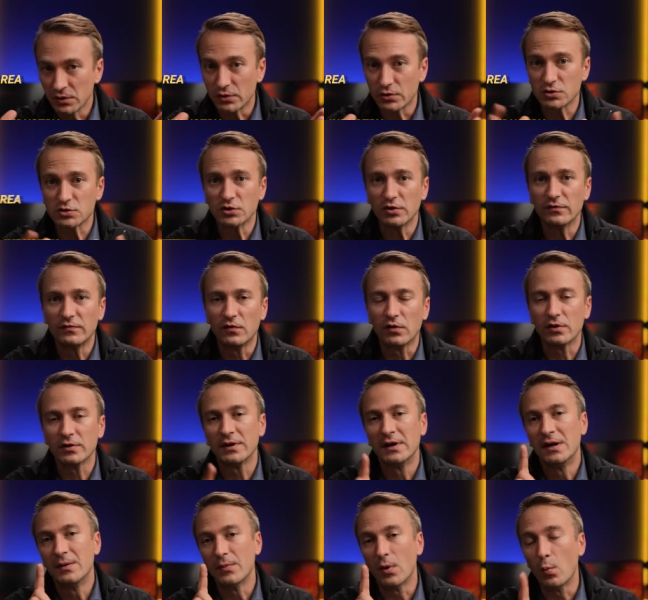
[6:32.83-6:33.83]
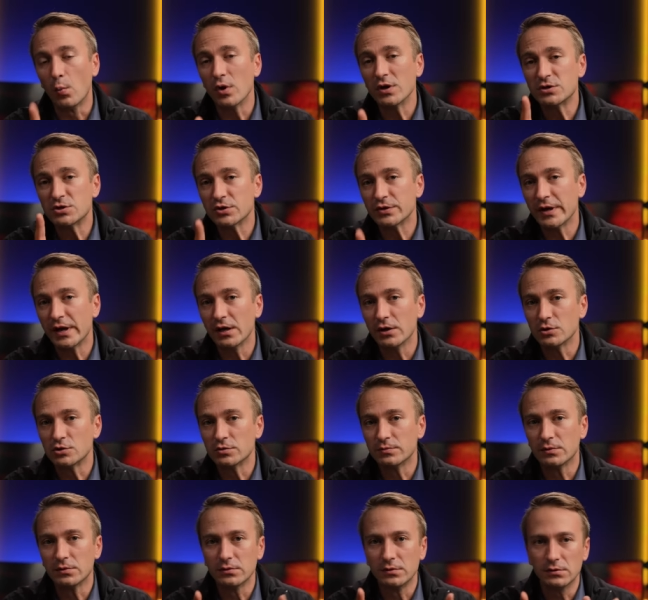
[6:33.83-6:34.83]
or so forth. But once you're
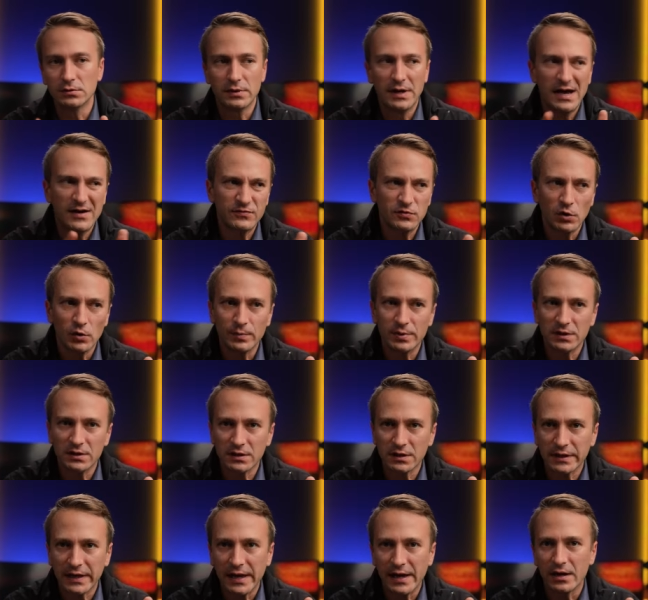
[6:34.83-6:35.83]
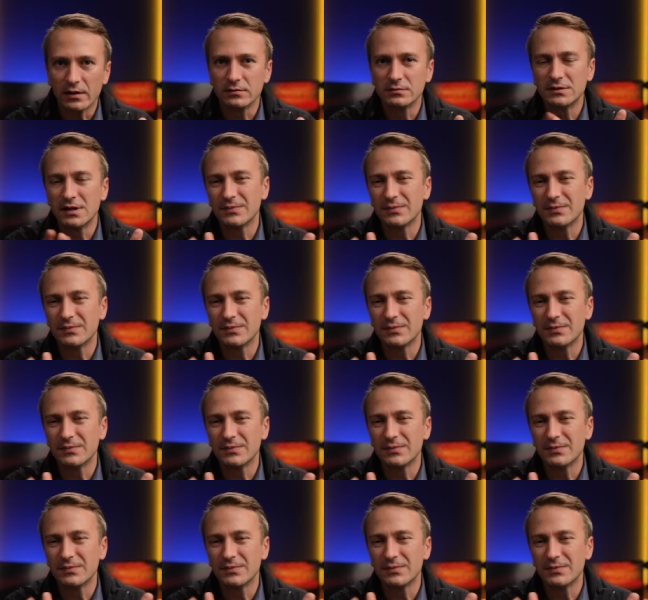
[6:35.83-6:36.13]
eligible, you'll have to open an account,